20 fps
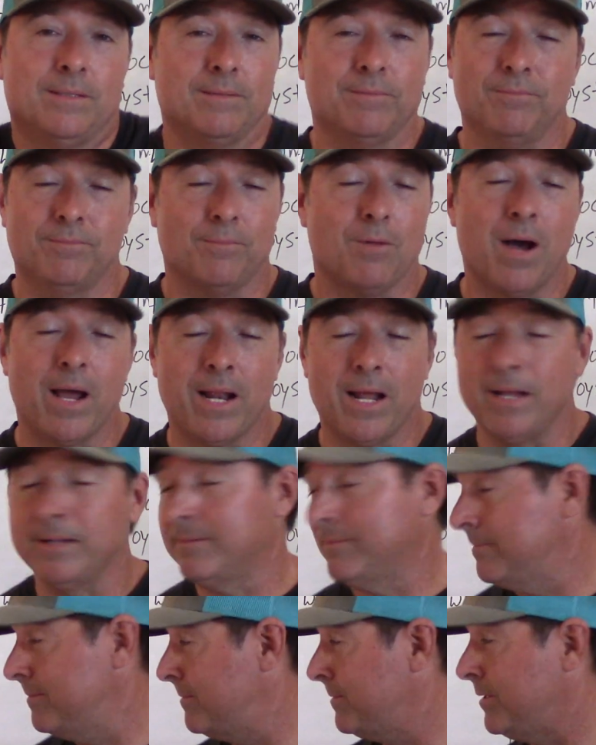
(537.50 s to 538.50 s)
why
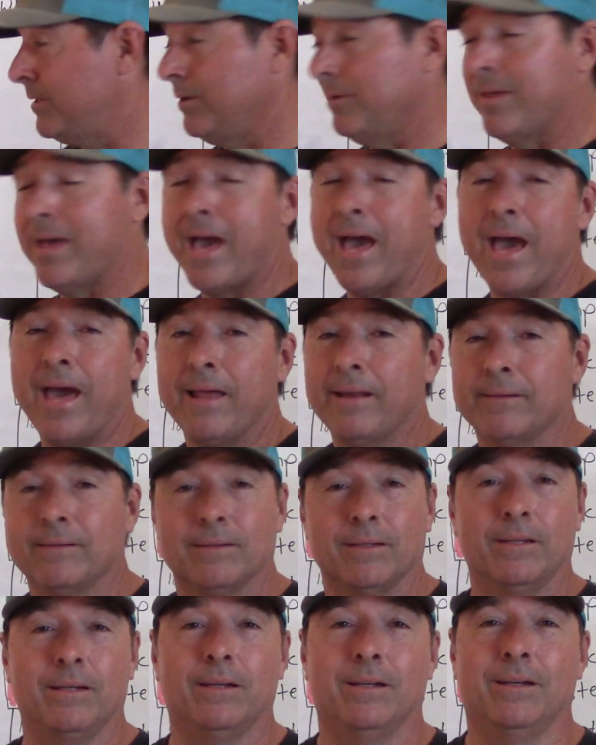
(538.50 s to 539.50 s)
not do that
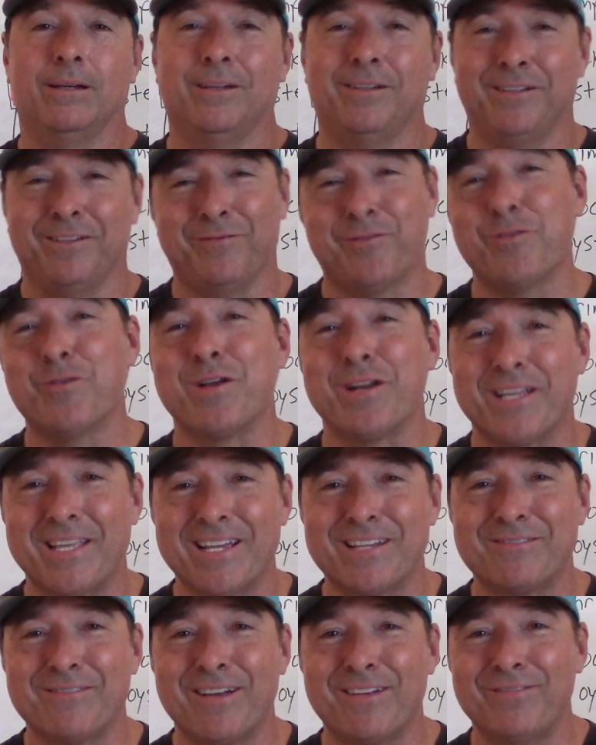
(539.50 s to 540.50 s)
if you want to
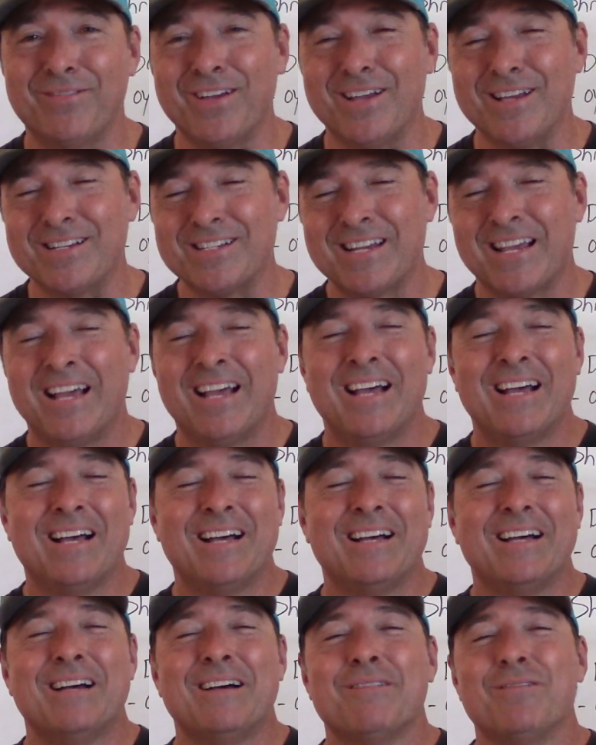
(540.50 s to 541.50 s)
catch redfish?
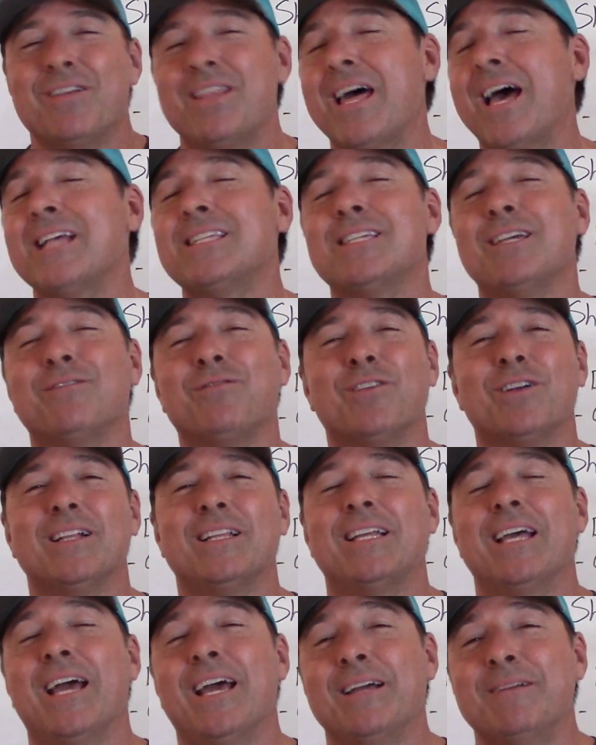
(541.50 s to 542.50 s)
But that's it for
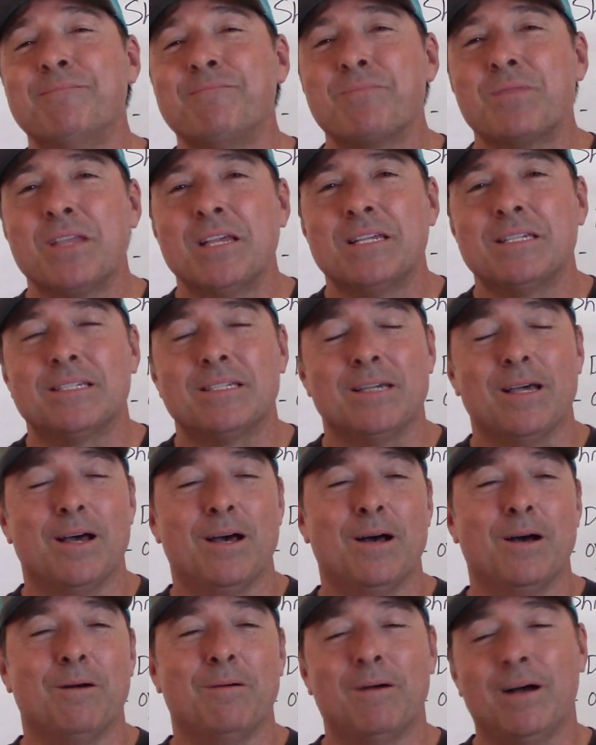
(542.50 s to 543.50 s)
today.
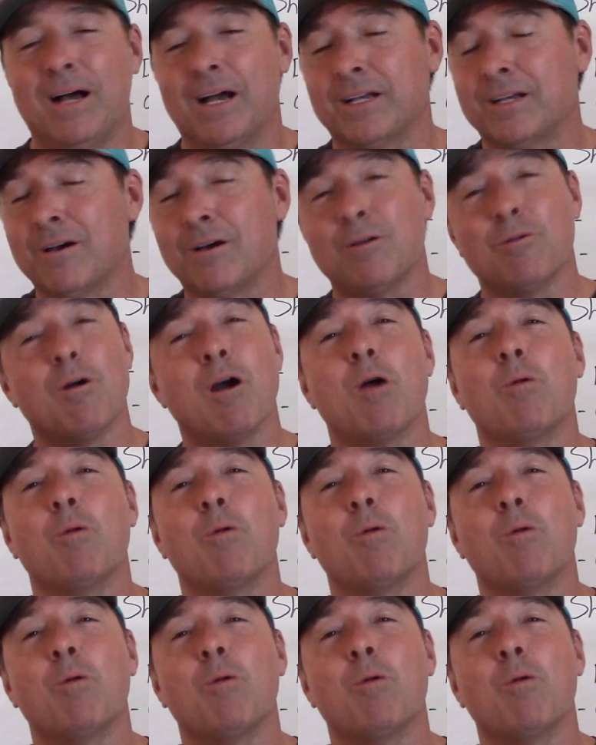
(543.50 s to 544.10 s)
So go to our